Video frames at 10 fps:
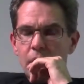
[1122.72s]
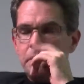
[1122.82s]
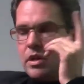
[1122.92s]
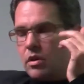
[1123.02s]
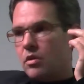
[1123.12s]

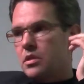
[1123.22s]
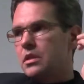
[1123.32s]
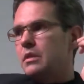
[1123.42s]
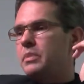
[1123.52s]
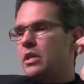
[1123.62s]
Because,
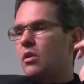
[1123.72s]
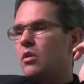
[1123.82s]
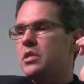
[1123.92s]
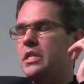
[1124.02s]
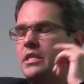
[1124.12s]

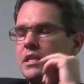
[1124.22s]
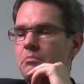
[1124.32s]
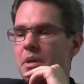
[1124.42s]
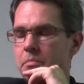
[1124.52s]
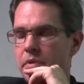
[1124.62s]
because he's a
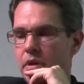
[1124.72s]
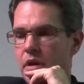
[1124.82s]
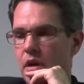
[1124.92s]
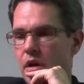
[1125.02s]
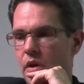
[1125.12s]
member
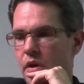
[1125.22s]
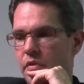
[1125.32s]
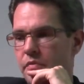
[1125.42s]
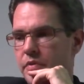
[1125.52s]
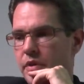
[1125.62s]

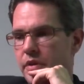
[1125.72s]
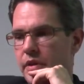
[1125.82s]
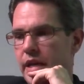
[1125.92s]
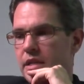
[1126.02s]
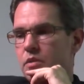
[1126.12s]
of uh,
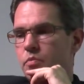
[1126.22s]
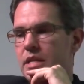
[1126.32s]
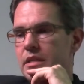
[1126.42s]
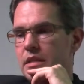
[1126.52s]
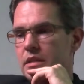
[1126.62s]
a
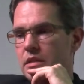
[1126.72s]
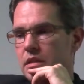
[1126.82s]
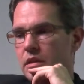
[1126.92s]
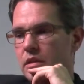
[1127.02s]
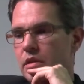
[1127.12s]
Swedish uh,
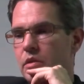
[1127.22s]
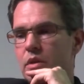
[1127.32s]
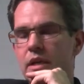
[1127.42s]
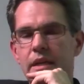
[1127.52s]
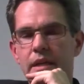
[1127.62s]

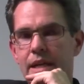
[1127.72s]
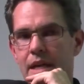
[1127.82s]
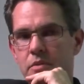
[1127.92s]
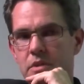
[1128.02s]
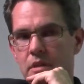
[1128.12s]
nuclear
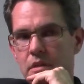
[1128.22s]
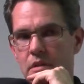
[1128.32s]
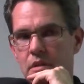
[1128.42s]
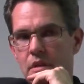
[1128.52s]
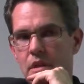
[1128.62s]
council,
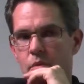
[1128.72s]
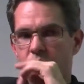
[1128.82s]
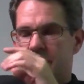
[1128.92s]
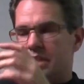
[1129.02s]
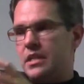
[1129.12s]

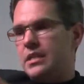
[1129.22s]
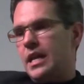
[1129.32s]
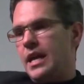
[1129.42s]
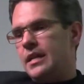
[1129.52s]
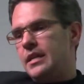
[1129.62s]
which is
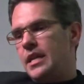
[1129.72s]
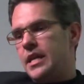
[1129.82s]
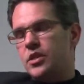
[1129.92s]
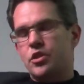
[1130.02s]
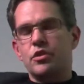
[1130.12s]
an
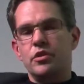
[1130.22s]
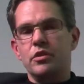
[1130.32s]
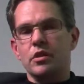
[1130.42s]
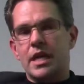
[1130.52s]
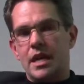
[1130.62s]

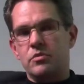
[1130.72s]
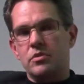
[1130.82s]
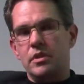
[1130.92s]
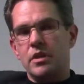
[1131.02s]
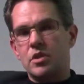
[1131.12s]
external
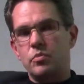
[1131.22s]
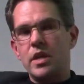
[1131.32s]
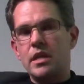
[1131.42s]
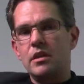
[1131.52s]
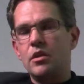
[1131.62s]
council in
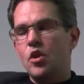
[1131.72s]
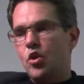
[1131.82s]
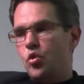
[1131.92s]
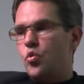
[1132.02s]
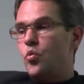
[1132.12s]
Sweden
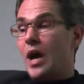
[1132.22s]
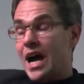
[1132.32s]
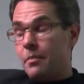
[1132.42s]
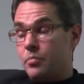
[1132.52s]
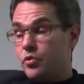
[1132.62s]
who
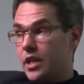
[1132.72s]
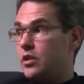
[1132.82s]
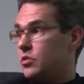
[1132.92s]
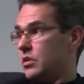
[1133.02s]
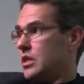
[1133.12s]
are put
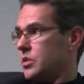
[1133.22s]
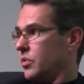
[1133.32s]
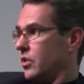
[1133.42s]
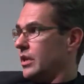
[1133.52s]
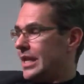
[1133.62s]
into this
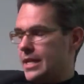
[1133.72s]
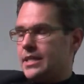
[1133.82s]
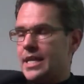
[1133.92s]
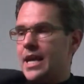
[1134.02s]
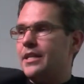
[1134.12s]
world
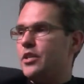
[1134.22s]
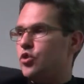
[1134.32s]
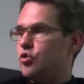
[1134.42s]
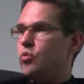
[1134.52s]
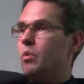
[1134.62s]
exactly
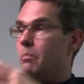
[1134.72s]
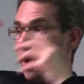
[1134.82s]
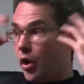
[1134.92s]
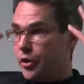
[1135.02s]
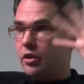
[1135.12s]
to
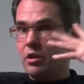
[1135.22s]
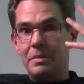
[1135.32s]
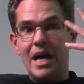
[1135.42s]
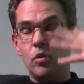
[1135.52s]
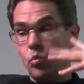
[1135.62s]
ponder
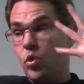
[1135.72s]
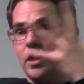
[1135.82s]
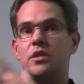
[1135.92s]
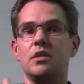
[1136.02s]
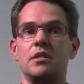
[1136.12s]
about
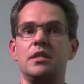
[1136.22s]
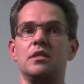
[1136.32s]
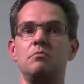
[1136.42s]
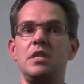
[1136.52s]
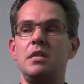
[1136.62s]
what does
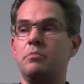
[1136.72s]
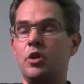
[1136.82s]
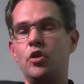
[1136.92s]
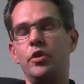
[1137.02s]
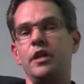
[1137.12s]
this mean,
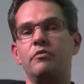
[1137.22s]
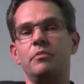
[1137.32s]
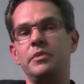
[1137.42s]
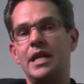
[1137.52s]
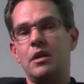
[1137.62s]
but look at it
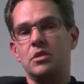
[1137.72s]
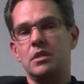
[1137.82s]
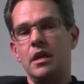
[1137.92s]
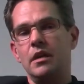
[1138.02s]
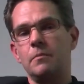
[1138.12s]
from the
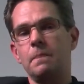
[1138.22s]
outside.